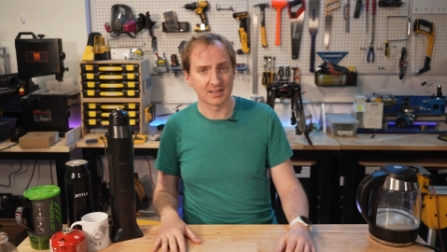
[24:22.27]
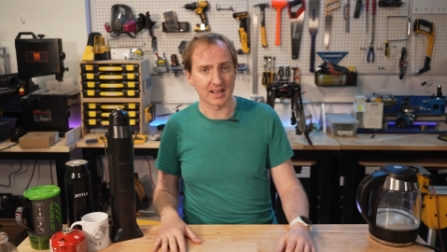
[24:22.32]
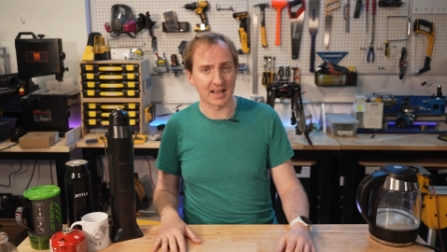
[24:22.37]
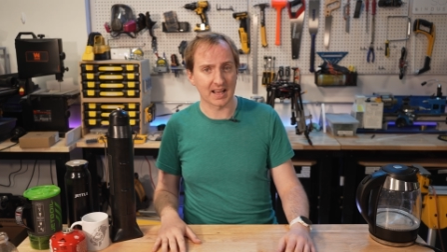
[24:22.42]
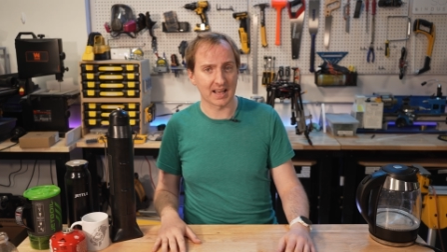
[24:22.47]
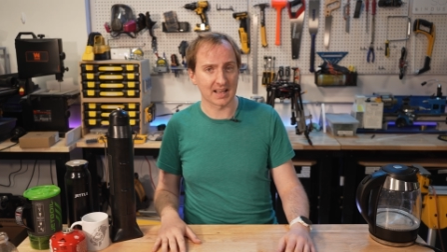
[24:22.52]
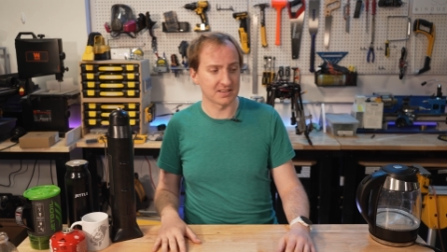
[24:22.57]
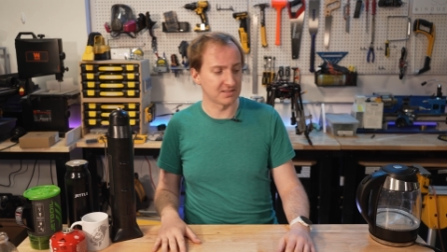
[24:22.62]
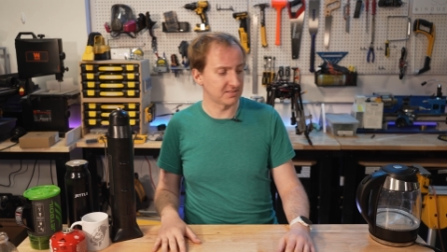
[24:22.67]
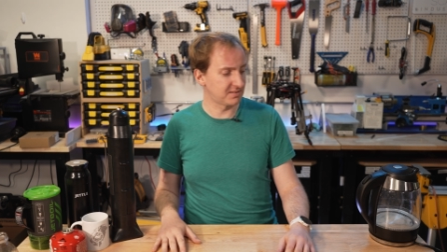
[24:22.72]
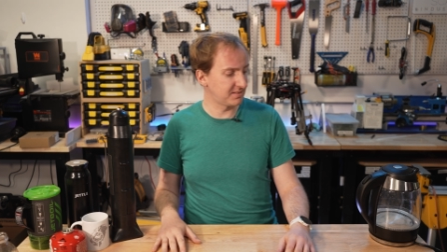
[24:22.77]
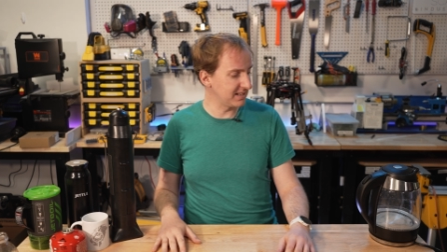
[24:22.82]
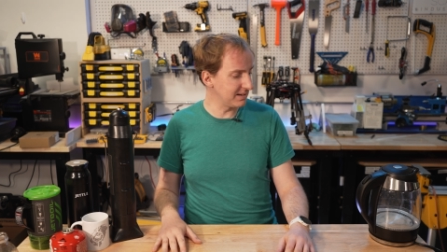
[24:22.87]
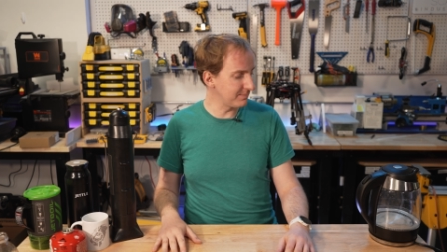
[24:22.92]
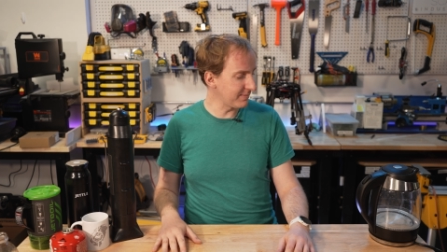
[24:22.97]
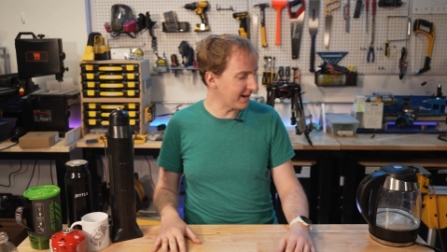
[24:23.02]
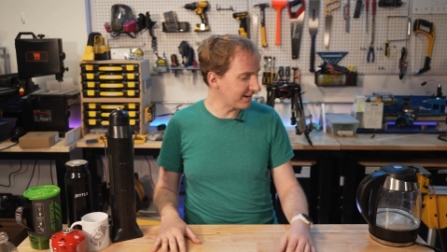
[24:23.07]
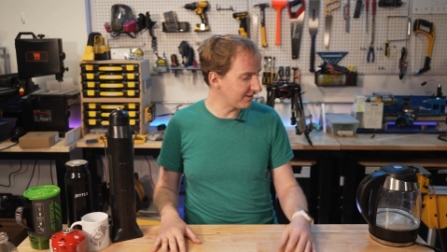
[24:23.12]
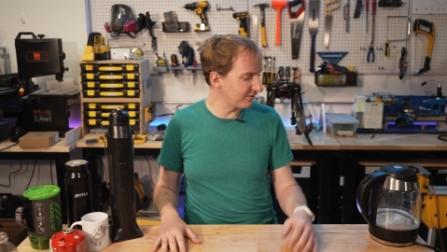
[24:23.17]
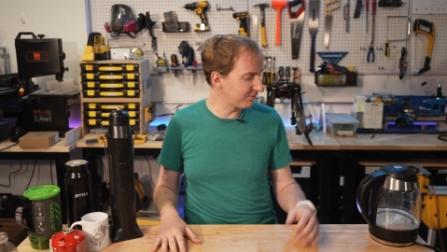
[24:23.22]
And the
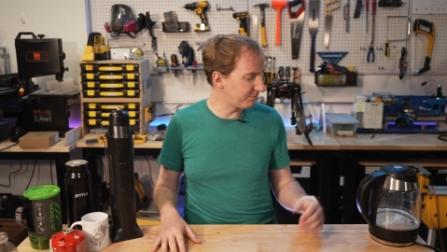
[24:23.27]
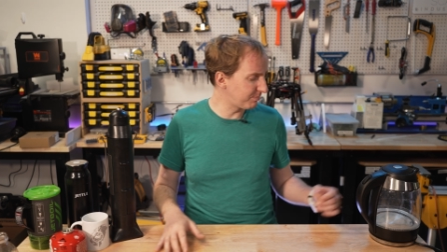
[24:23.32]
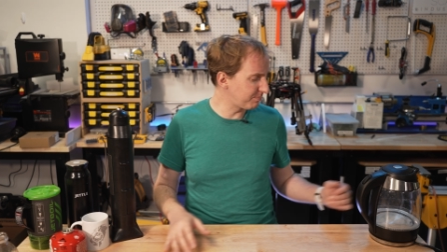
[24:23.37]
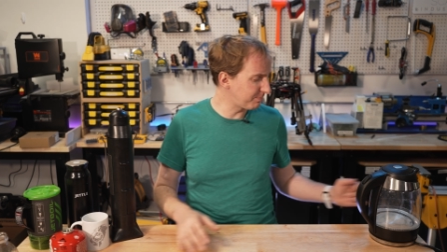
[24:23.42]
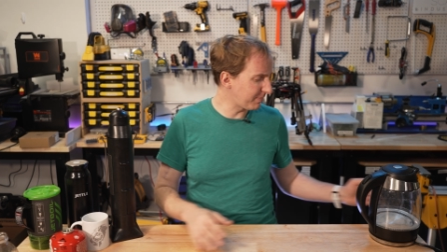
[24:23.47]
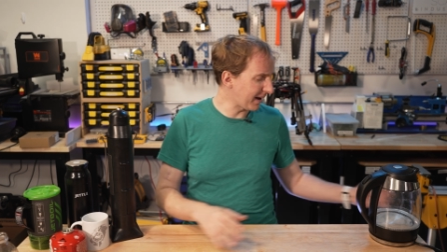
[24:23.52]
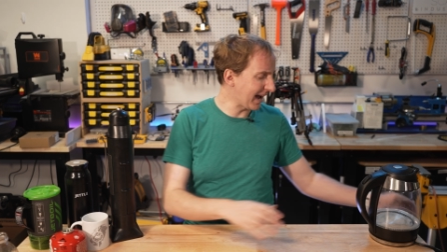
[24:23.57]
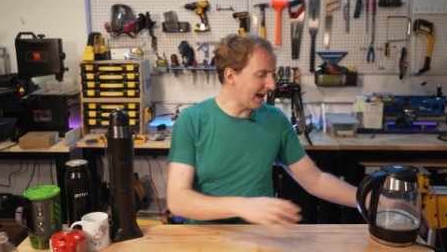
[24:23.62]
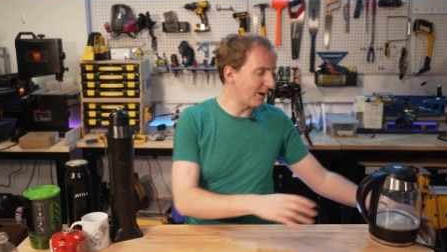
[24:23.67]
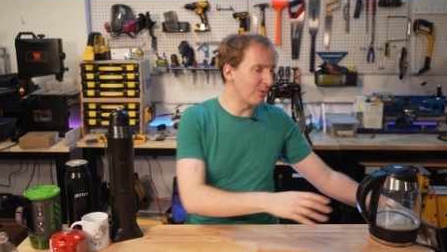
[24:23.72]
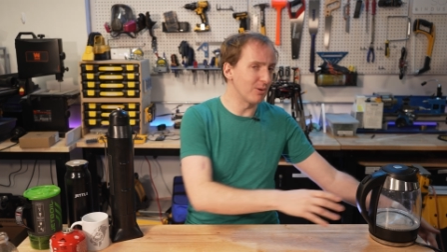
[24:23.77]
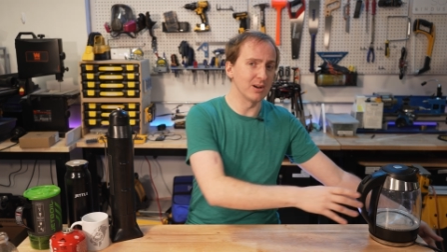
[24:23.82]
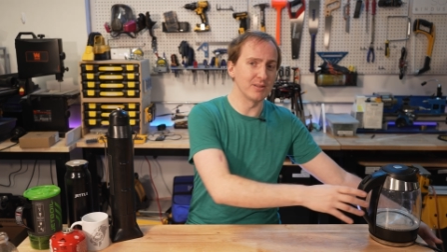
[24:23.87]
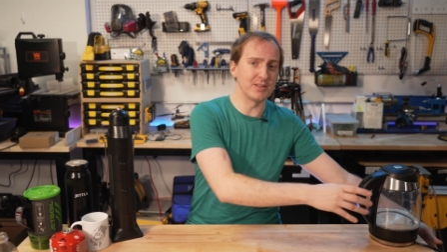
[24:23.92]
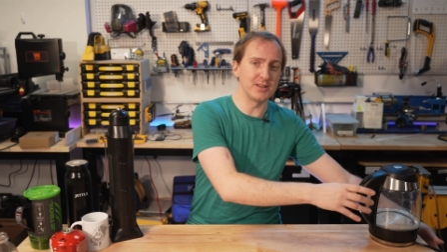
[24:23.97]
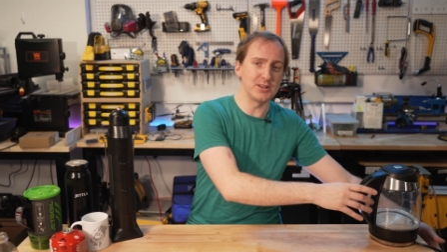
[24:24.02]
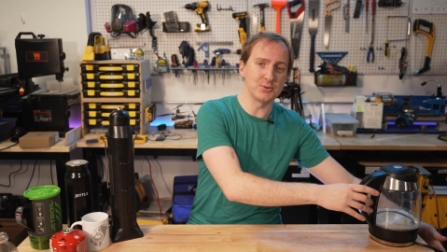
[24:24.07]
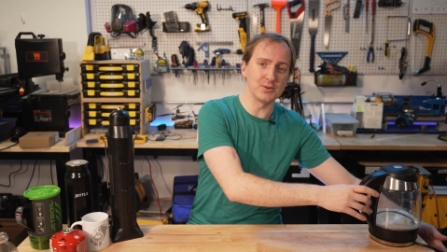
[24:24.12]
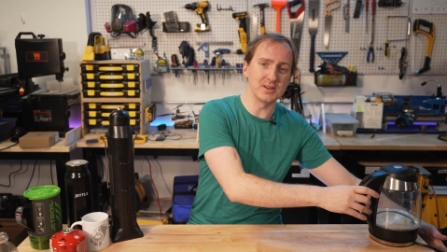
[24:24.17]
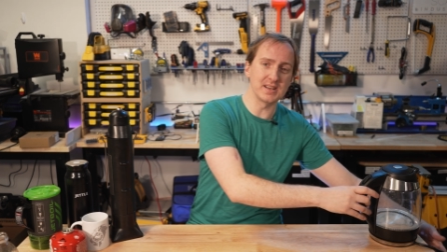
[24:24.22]
amount of power
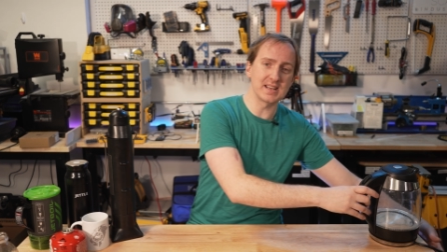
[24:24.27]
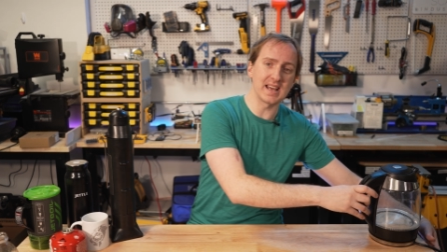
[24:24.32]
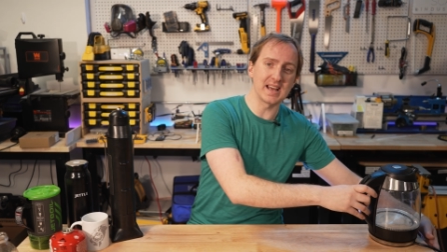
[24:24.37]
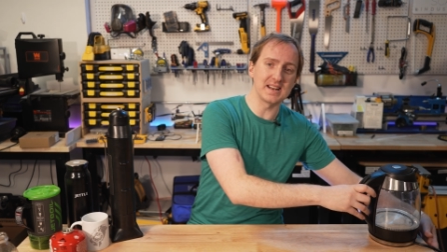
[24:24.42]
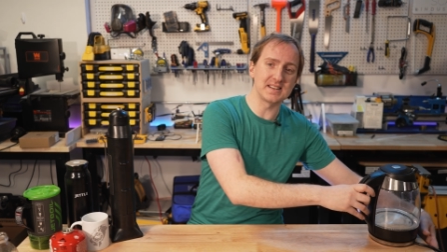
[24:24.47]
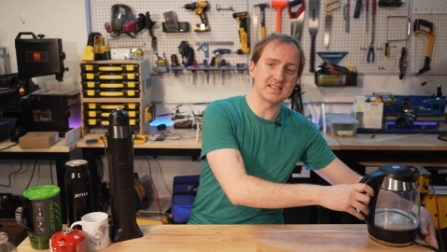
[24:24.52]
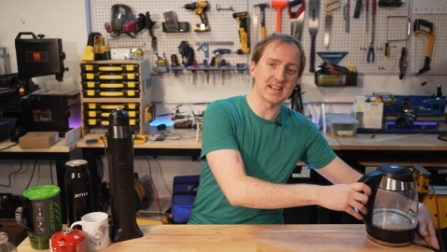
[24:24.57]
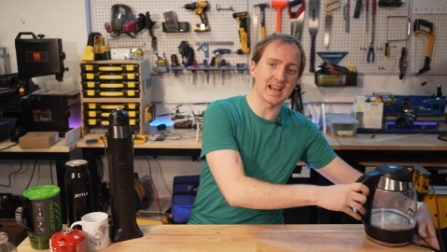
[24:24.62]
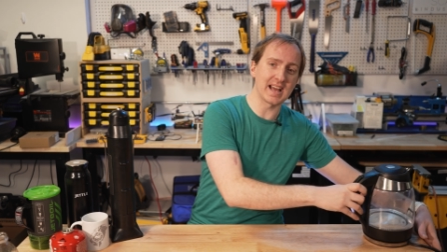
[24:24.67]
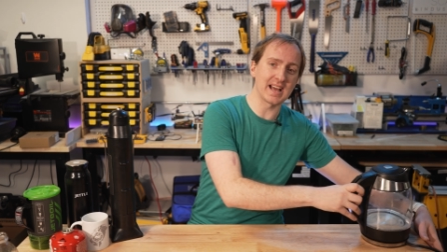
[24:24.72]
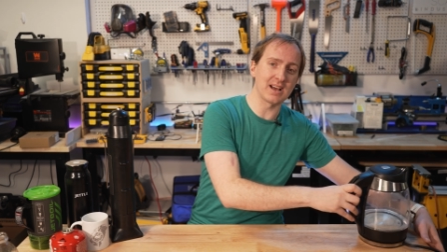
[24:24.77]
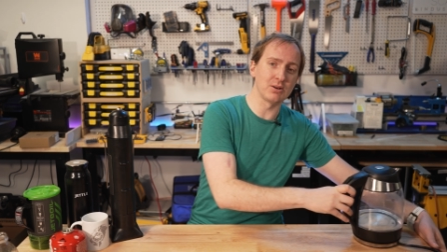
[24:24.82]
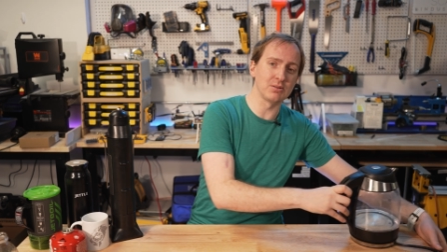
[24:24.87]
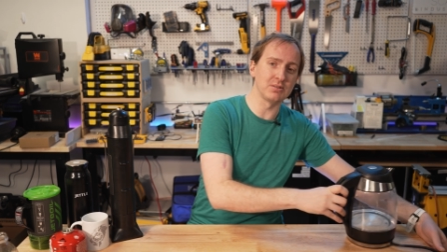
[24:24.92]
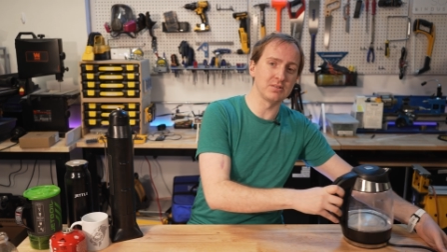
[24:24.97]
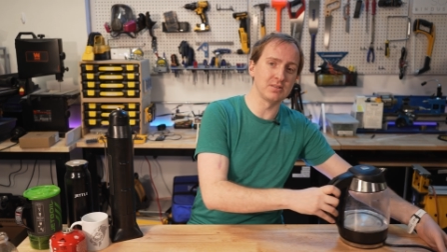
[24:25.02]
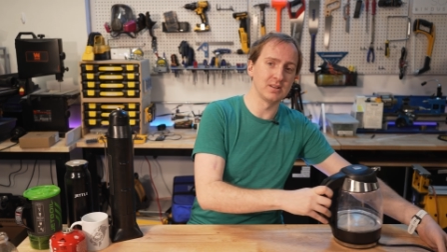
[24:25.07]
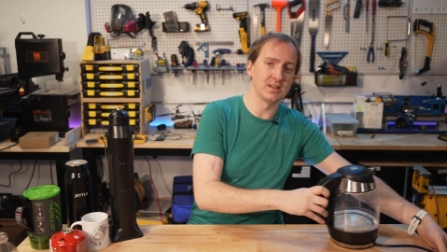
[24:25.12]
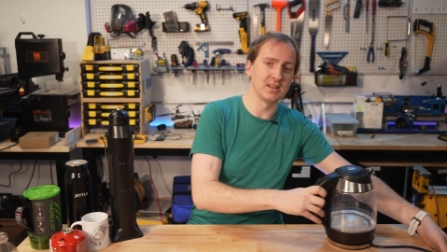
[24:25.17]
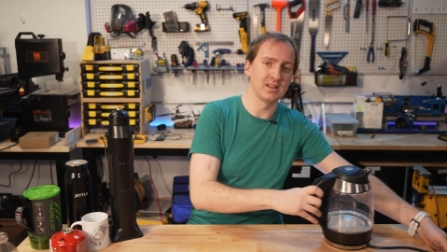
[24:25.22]
that you can get
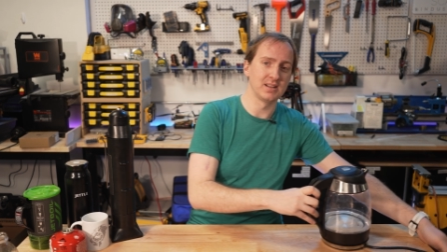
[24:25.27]
down